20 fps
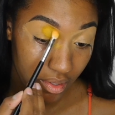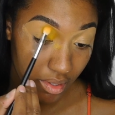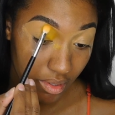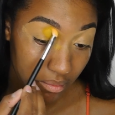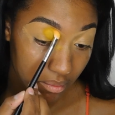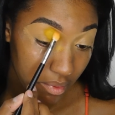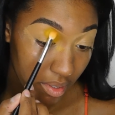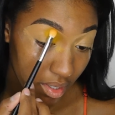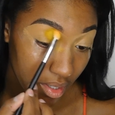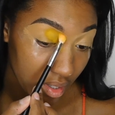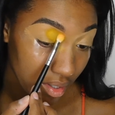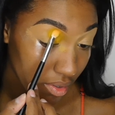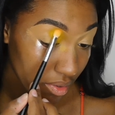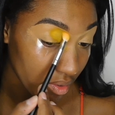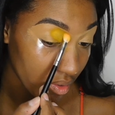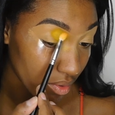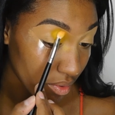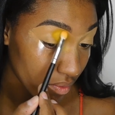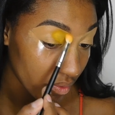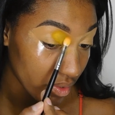I mean, I don't
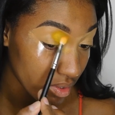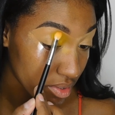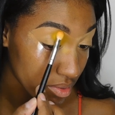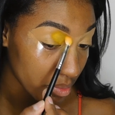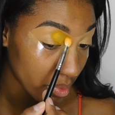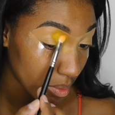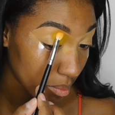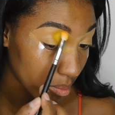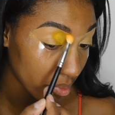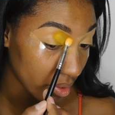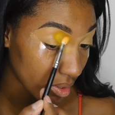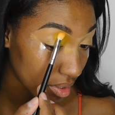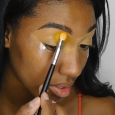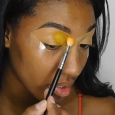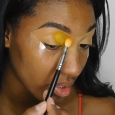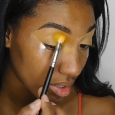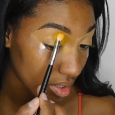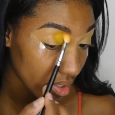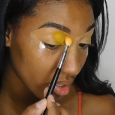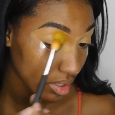know if it's my
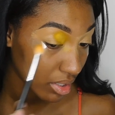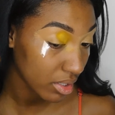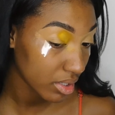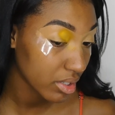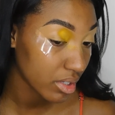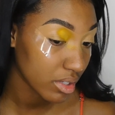blending,